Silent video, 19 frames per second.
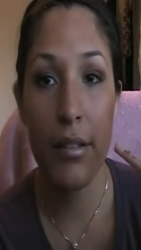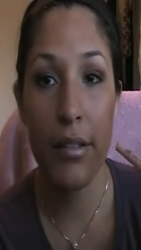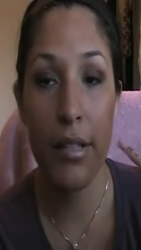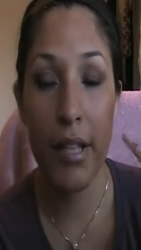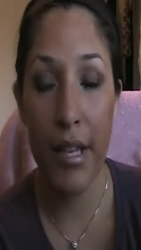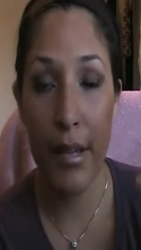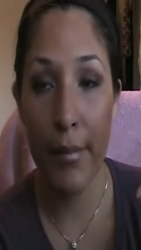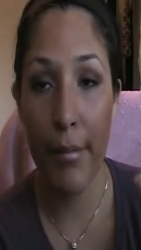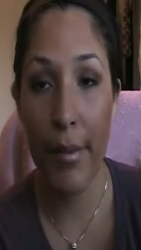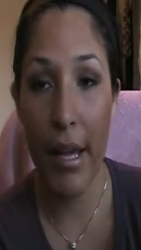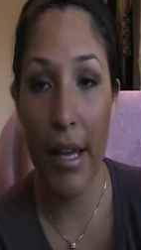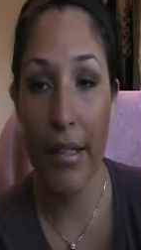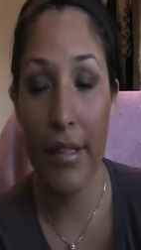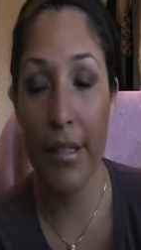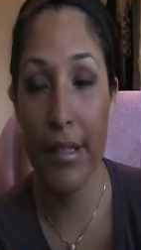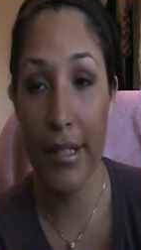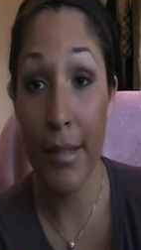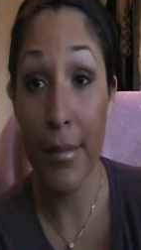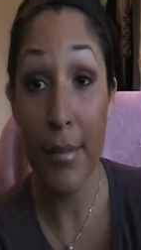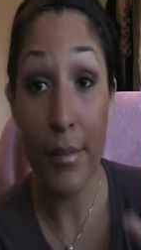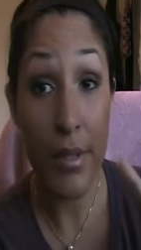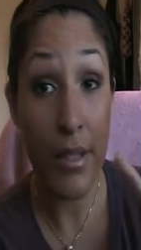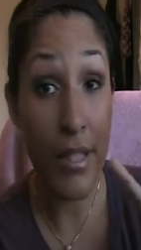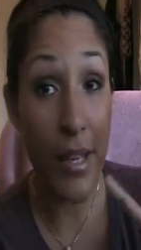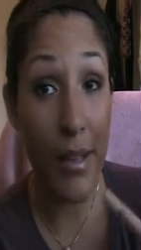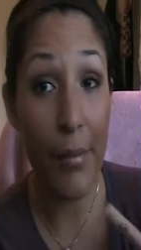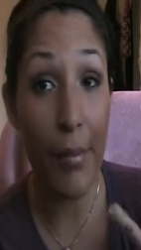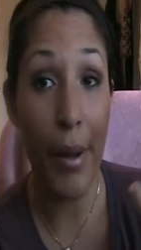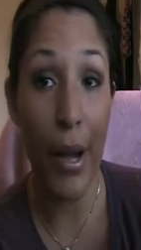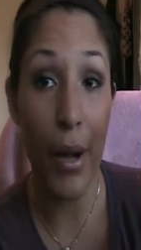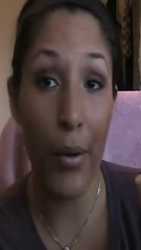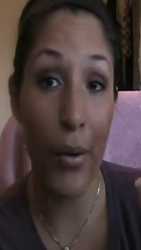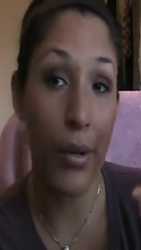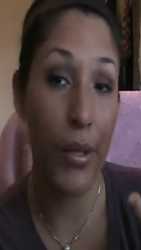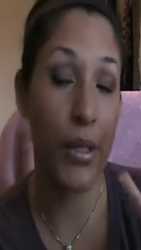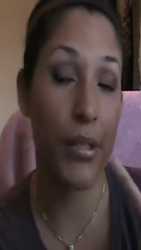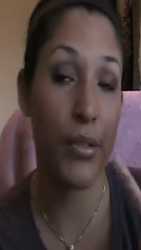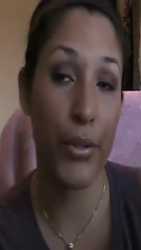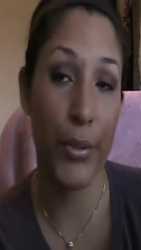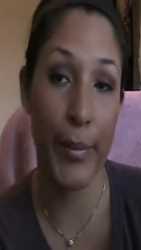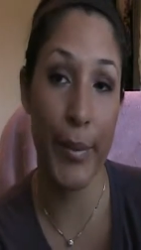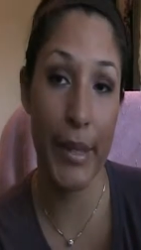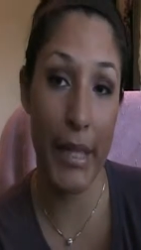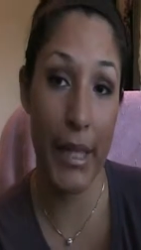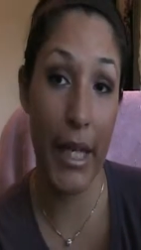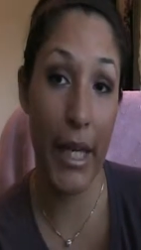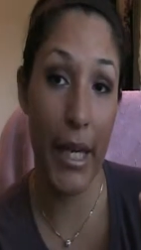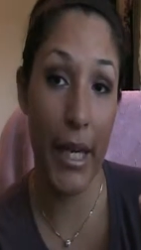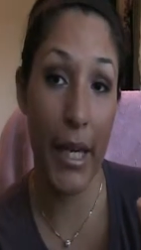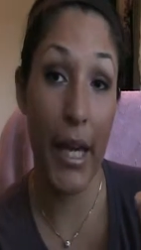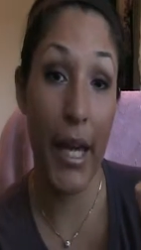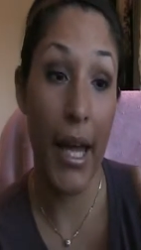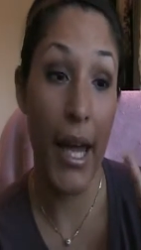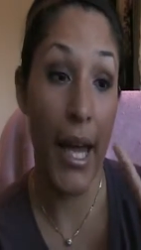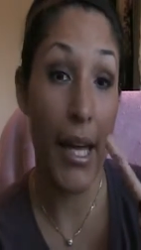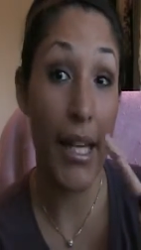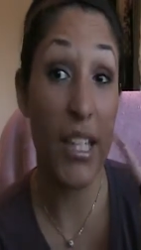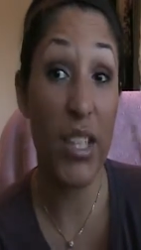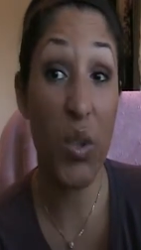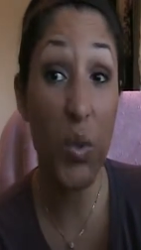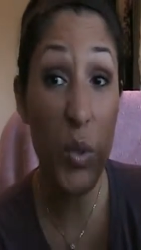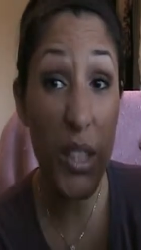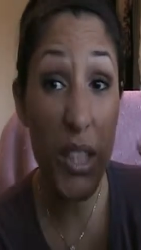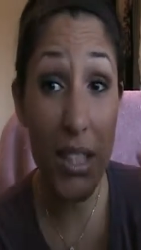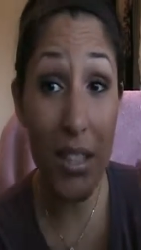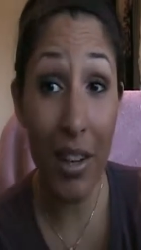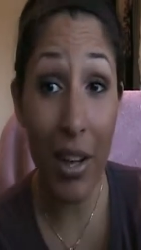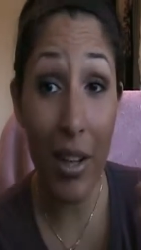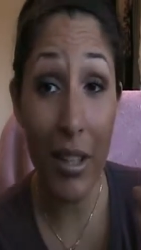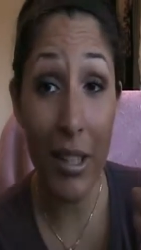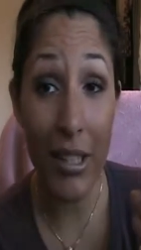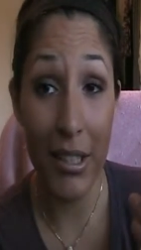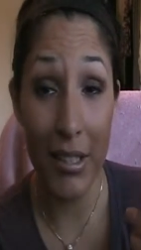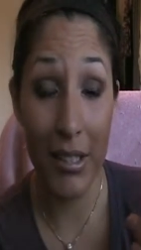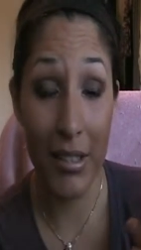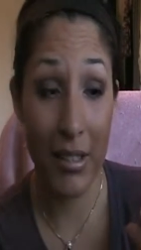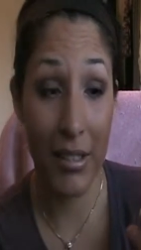stay has the same staying power as Urban Decay, and it's only a dollar.